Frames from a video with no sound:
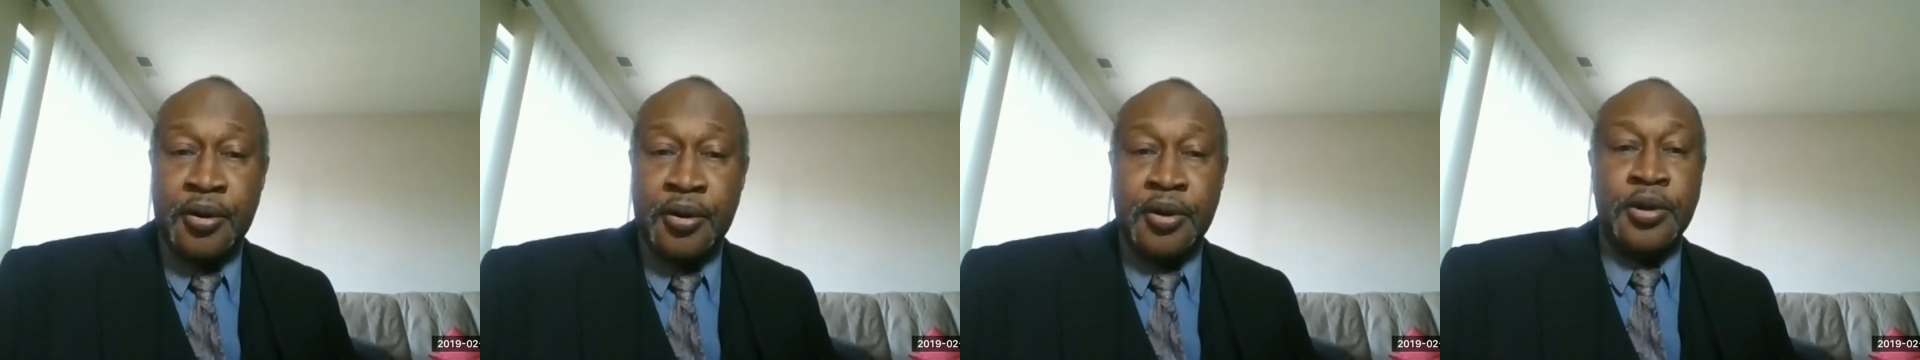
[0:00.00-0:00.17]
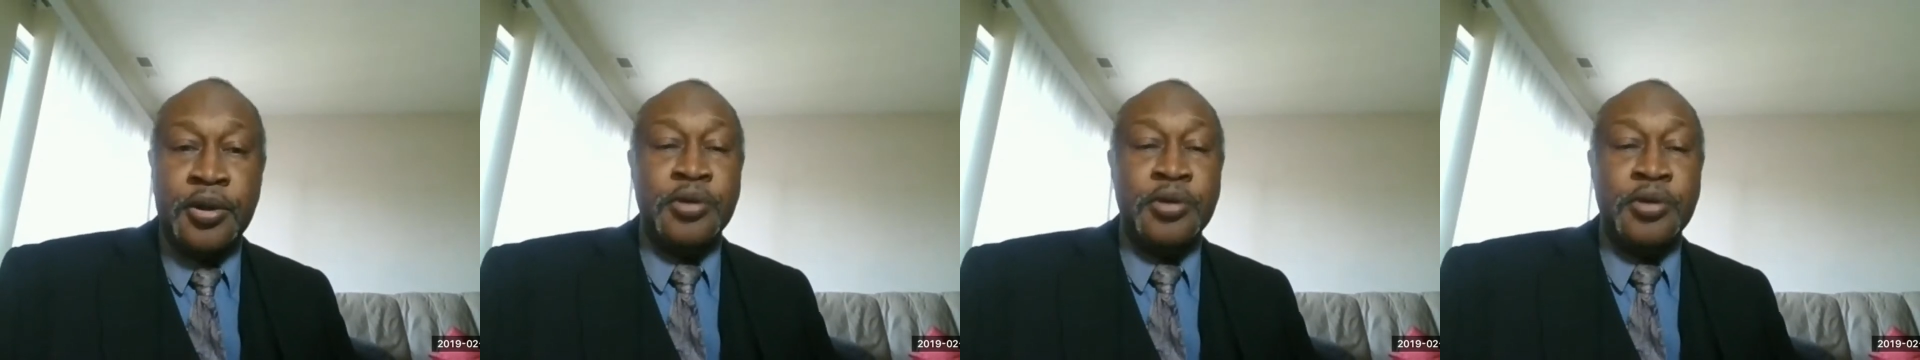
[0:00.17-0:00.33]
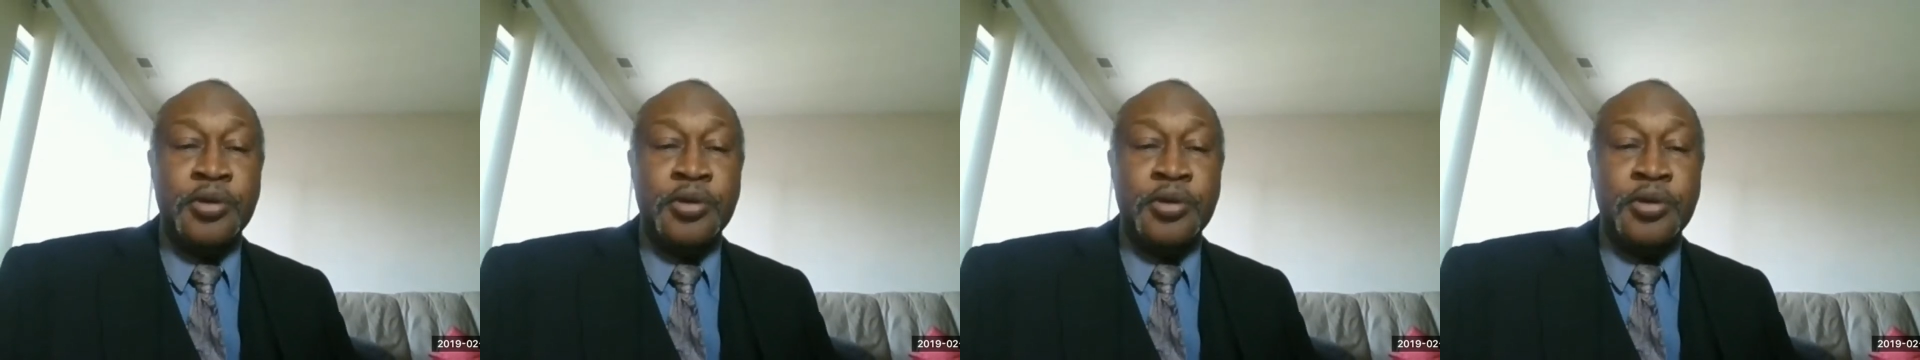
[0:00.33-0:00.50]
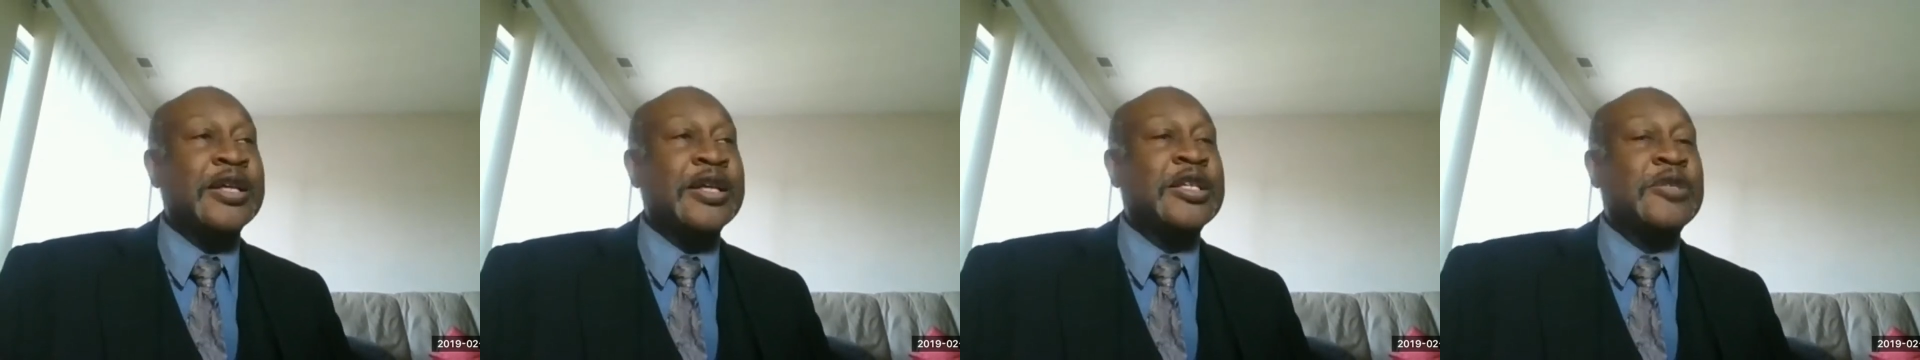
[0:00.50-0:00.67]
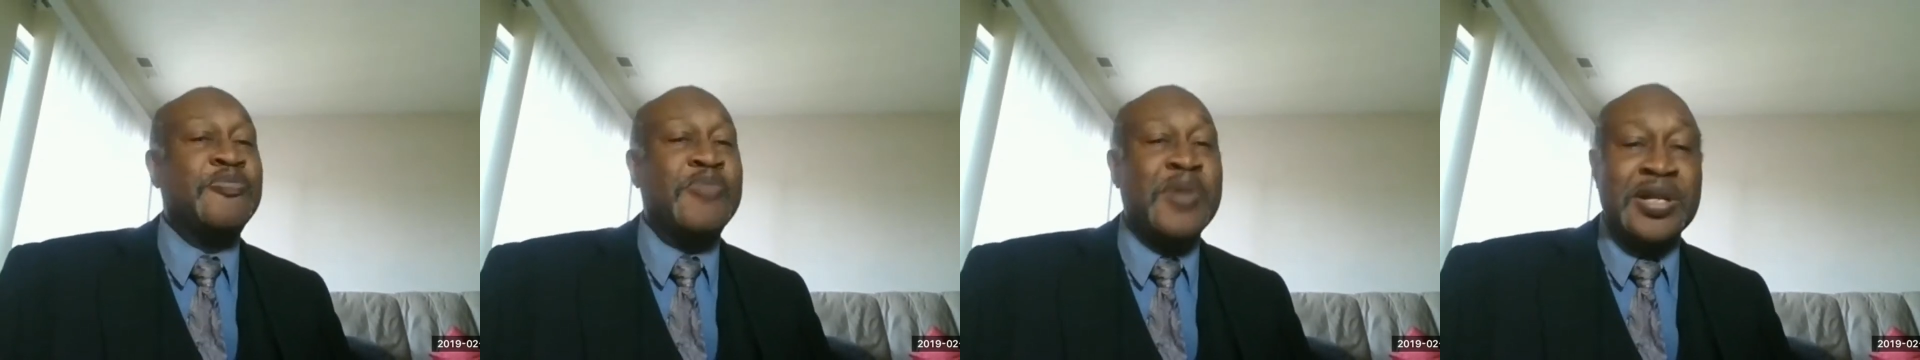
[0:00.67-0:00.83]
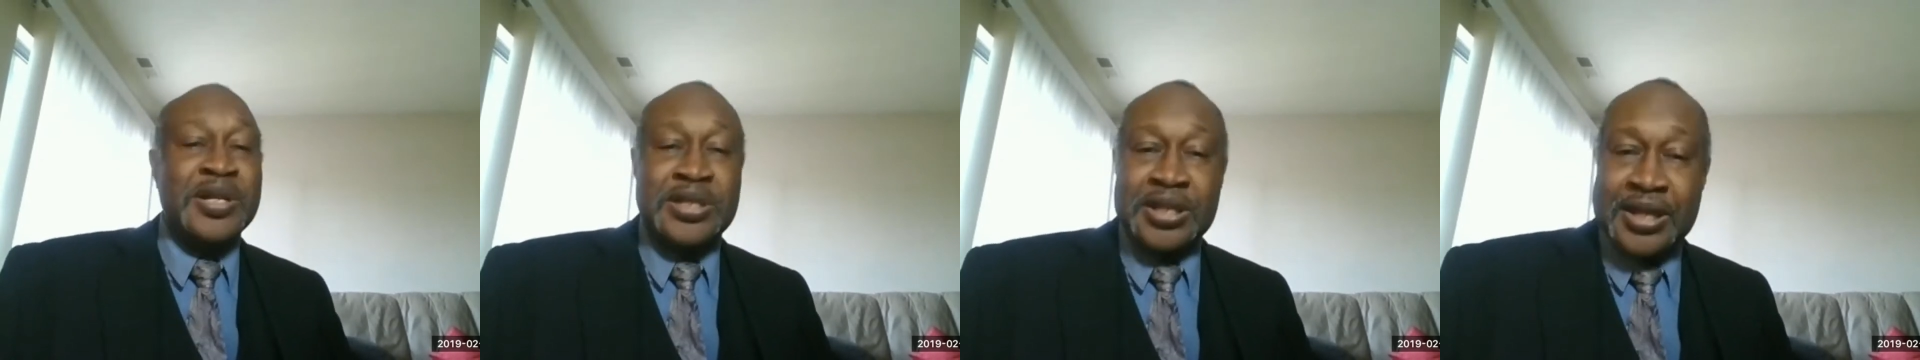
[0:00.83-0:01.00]
you get an
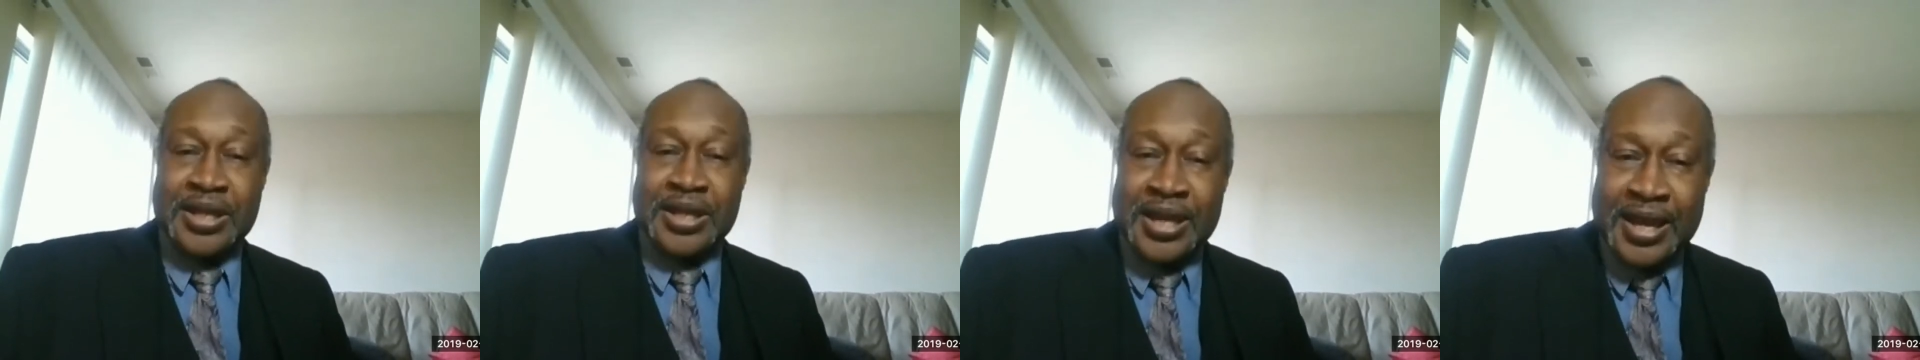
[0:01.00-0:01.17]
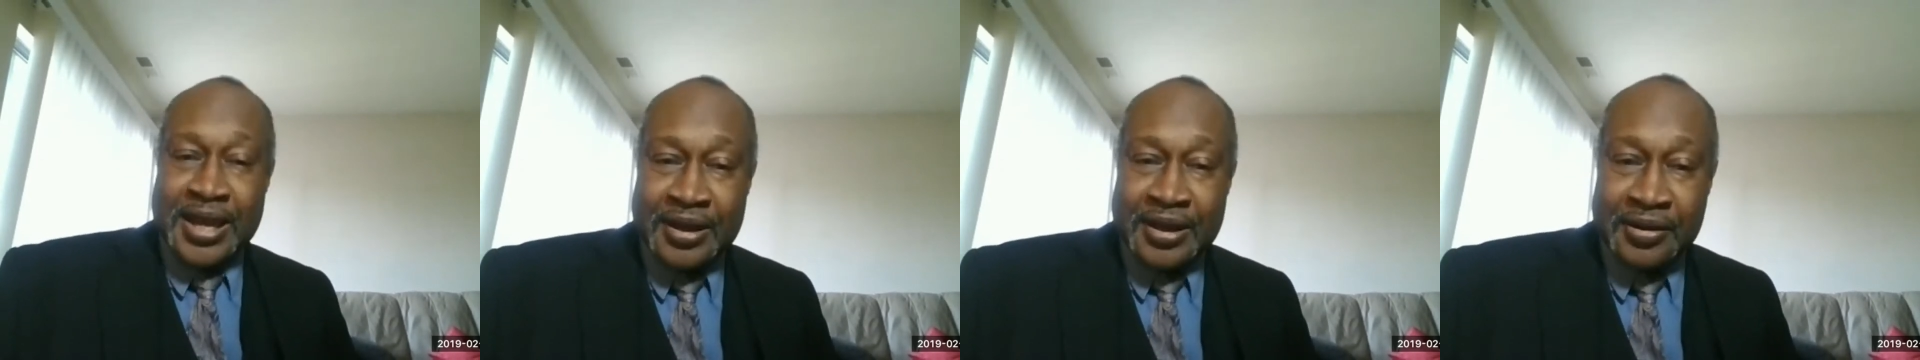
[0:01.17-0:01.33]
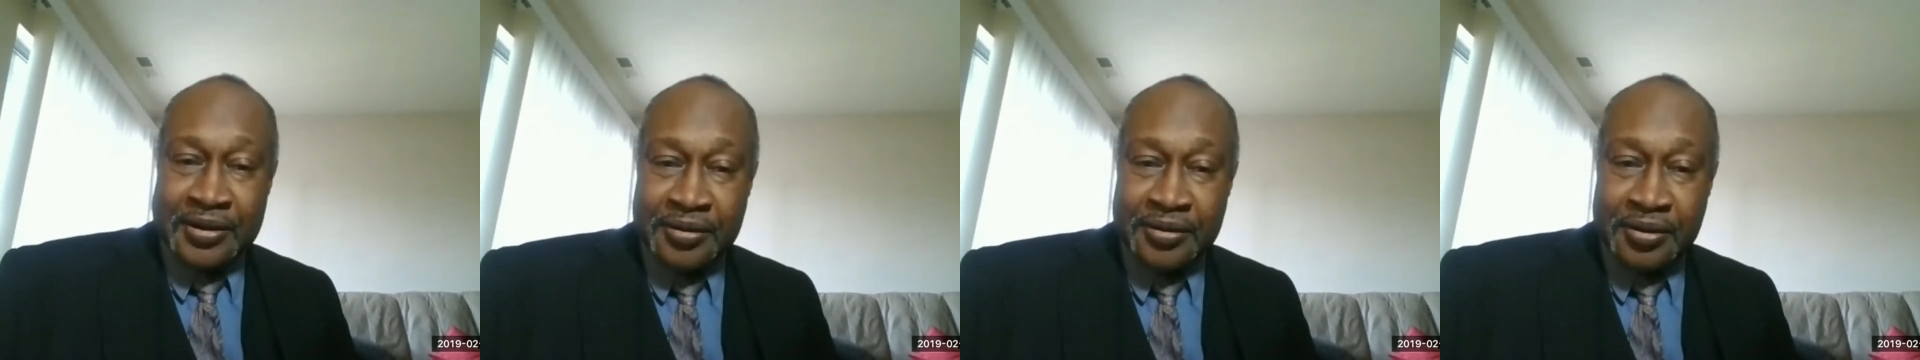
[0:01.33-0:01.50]
expense account,